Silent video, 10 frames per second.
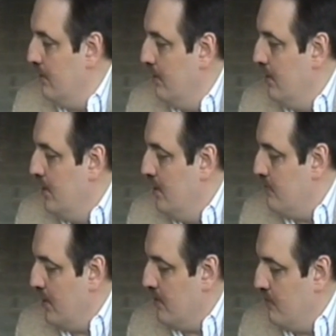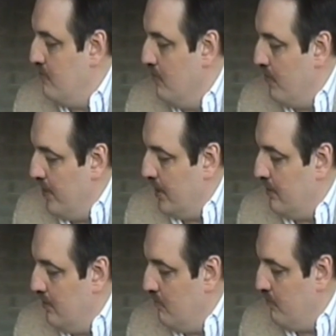to say that you think
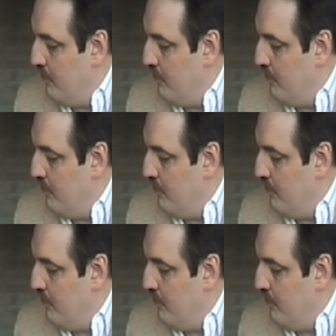that,